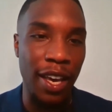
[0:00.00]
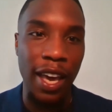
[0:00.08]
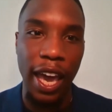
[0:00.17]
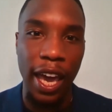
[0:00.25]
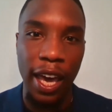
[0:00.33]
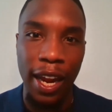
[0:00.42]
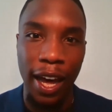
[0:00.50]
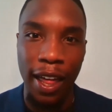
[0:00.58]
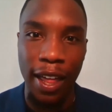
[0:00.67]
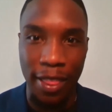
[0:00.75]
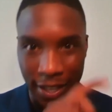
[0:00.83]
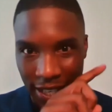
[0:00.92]

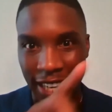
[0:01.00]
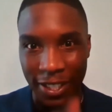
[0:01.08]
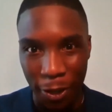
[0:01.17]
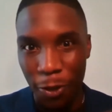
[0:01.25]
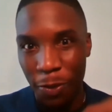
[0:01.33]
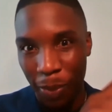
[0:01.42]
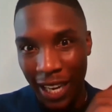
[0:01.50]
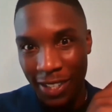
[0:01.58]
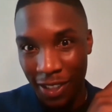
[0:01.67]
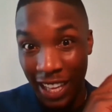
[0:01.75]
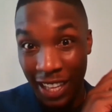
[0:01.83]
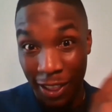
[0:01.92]
and this actually goes back to
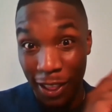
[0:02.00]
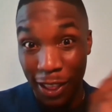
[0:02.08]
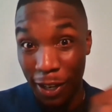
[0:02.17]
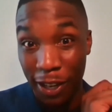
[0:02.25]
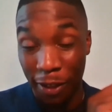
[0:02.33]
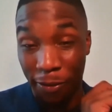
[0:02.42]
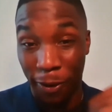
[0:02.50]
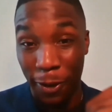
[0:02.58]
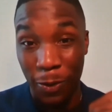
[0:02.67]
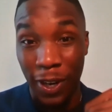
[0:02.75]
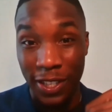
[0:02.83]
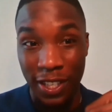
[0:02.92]
like literally the first
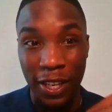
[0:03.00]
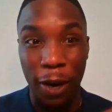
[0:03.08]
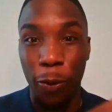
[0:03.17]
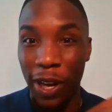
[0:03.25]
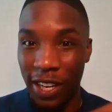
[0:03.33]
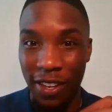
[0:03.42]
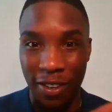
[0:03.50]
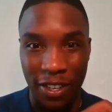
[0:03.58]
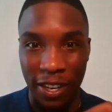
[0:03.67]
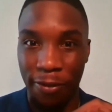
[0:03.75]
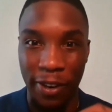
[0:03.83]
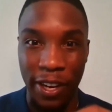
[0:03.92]
question of what
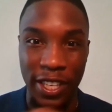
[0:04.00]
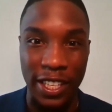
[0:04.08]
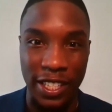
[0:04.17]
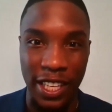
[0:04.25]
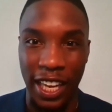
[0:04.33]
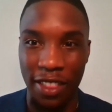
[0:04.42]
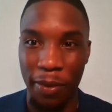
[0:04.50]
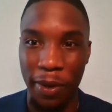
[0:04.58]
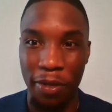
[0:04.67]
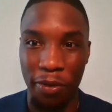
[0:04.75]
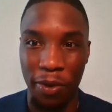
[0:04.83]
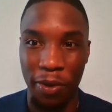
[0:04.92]
differentiates Connect
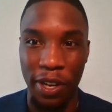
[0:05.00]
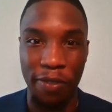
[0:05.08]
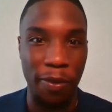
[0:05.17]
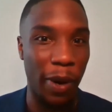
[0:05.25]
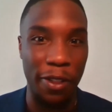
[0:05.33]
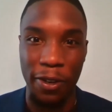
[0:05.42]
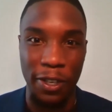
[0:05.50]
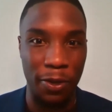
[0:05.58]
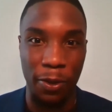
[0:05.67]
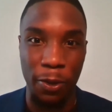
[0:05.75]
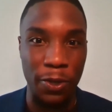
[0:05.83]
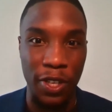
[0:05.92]
313 from other digital
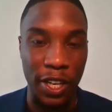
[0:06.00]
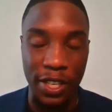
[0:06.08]
inclusion